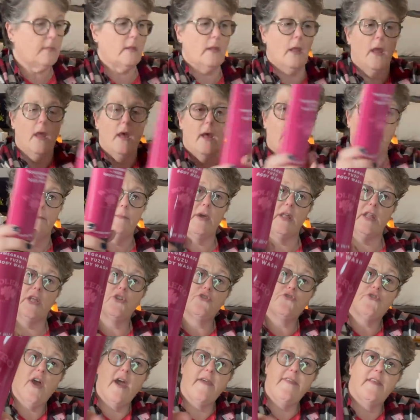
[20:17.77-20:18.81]
I'm going
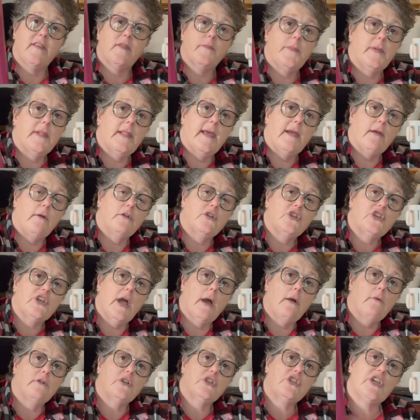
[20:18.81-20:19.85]
to try this Bolero
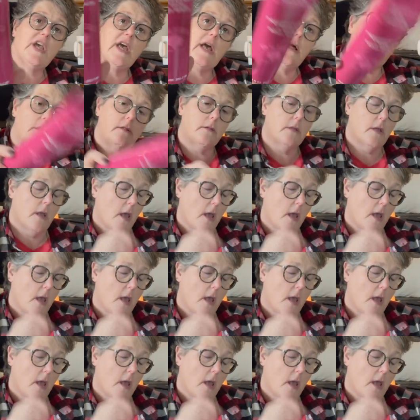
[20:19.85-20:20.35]
Shower Gel.